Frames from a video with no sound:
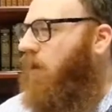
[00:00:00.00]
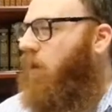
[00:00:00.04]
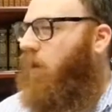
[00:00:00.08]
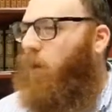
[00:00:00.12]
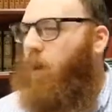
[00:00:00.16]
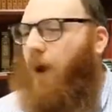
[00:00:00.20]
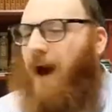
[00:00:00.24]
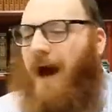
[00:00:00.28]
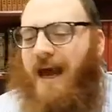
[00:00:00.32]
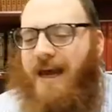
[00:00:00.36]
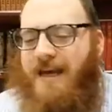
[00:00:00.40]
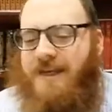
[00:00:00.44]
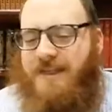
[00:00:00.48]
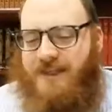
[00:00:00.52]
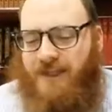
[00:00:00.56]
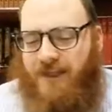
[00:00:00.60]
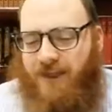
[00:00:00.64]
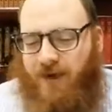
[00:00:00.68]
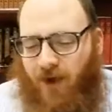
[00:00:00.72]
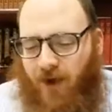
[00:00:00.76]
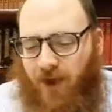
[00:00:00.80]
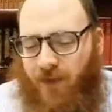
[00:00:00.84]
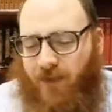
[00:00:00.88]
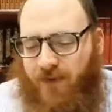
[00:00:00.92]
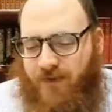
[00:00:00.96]
Why is it
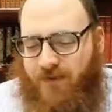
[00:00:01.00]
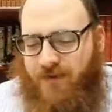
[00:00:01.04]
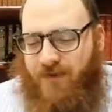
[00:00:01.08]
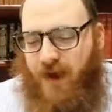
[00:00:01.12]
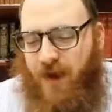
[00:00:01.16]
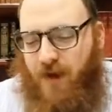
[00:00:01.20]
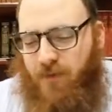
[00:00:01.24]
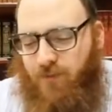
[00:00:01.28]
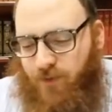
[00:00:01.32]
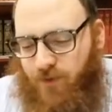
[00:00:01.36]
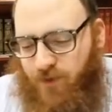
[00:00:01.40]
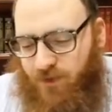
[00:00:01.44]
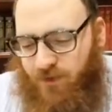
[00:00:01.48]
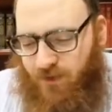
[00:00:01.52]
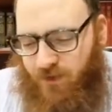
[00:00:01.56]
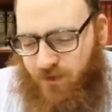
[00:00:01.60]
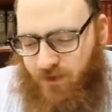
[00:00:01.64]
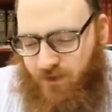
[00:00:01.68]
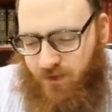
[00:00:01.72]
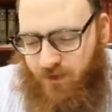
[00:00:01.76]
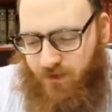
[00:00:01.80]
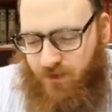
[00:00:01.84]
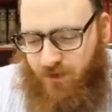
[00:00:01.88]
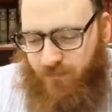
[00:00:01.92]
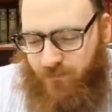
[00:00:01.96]
called the
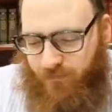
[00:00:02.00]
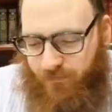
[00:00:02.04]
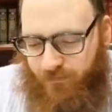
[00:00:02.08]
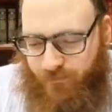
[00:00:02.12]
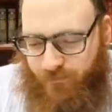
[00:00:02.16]
table?